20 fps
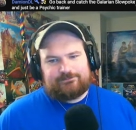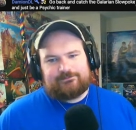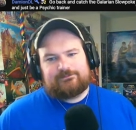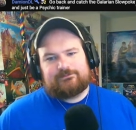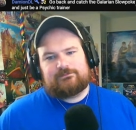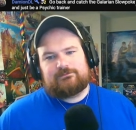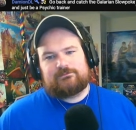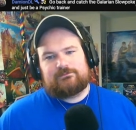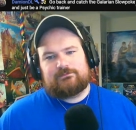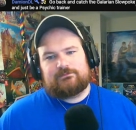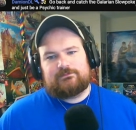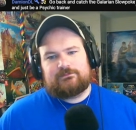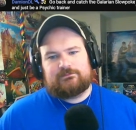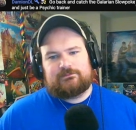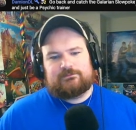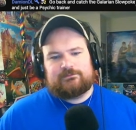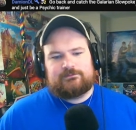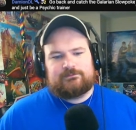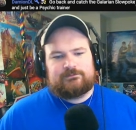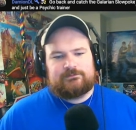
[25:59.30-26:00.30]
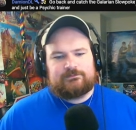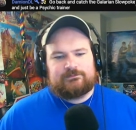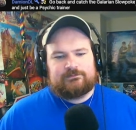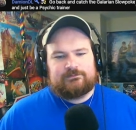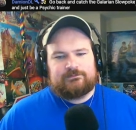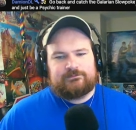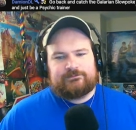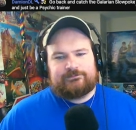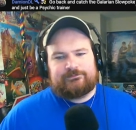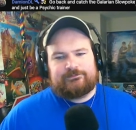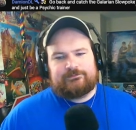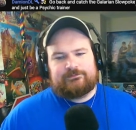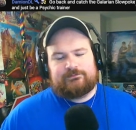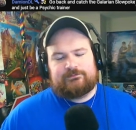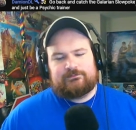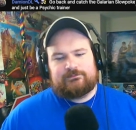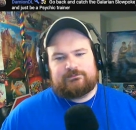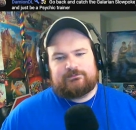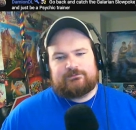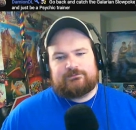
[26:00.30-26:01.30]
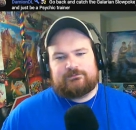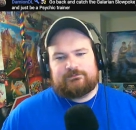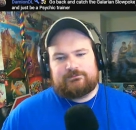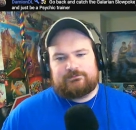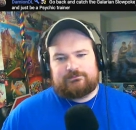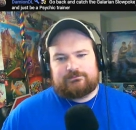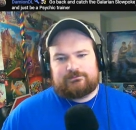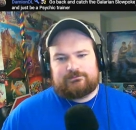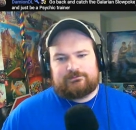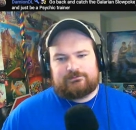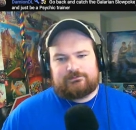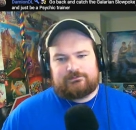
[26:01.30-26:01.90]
Nobody speaks.